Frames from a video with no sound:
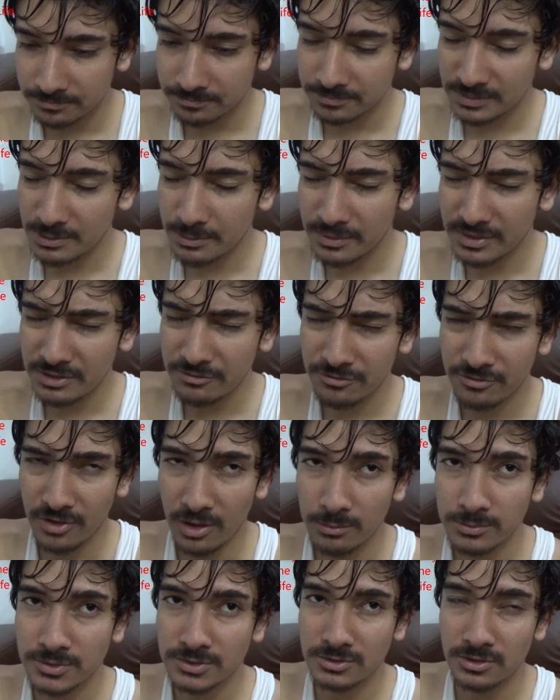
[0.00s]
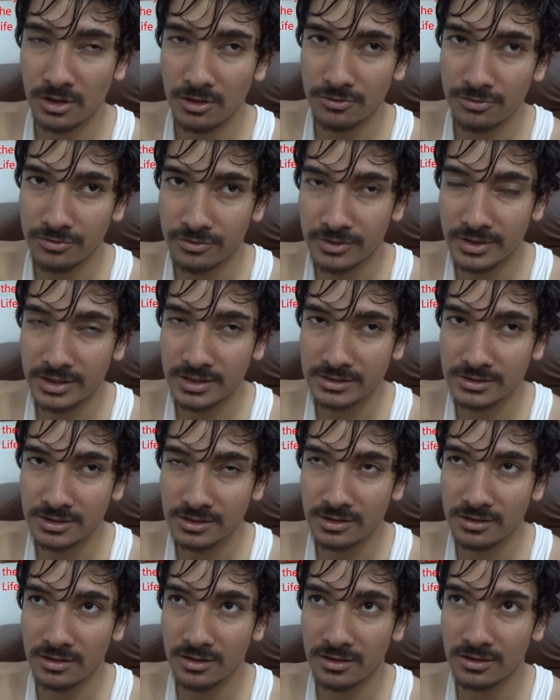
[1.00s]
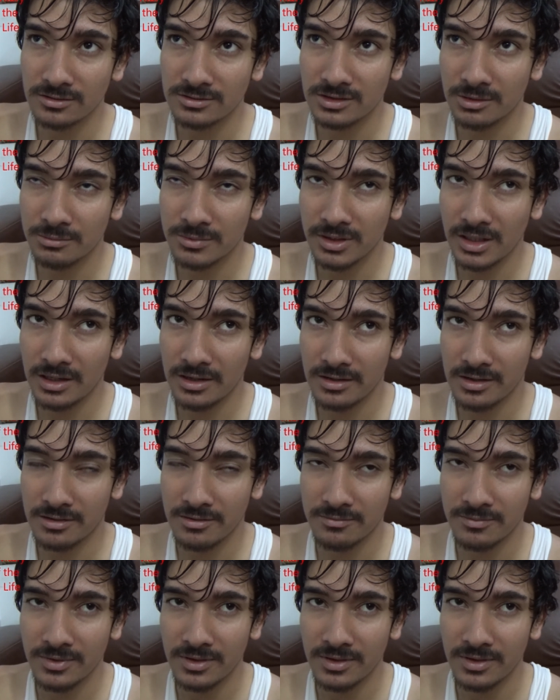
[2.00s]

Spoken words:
primitive forms of religion, or something like that.